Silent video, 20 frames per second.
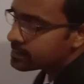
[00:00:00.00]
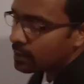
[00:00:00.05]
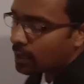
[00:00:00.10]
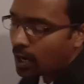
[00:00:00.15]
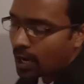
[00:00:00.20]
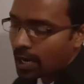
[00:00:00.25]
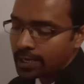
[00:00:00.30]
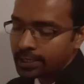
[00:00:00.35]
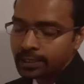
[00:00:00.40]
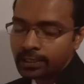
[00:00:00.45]

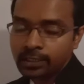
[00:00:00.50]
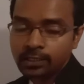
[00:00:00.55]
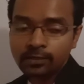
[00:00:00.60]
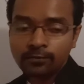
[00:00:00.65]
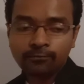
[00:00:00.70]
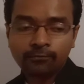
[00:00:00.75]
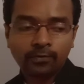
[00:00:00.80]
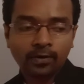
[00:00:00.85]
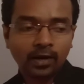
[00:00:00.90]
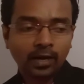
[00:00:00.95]

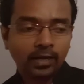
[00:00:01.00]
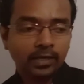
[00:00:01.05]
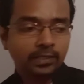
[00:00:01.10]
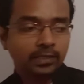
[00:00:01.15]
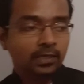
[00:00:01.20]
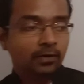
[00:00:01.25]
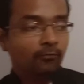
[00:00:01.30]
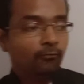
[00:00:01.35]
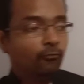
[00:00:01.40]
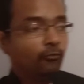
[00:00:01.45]
identify
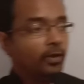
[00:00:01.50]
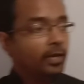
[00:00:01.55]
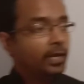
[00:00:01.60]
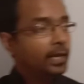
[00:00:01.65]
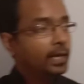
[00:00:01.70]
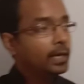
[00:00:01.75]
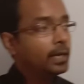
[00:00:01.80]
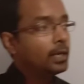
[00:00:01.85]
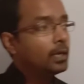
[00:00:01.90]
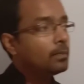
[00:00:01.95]
the
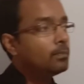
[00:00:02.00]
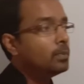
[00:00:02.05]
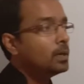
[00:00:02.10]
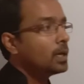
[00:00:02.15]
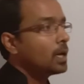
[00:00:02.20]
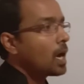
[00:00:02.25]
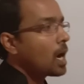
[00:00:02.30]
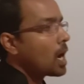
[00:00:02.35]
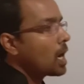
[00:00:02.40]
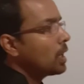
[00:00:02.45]

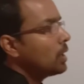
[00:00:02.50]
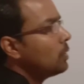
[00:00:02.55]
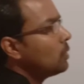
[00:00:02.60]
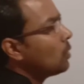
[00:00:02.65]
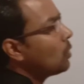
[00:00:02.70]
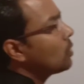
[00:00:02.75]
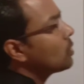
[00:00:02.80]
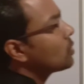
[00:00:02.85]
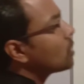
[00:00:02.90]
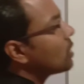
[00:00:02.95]
variable
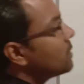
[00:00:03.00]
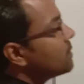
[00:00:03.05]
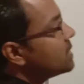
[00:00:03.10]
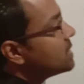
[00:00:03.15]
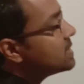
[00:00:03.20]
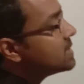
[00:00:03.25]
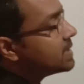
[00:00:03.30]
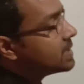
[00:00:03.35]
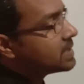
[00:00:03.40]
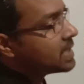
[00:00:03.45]
unknown term
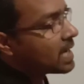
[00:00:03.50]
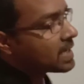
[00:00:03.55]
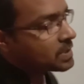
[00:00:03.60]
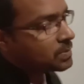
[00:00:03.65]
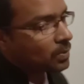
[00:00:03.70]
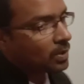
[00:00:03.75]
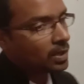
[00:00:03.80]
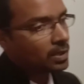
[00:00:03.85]
in that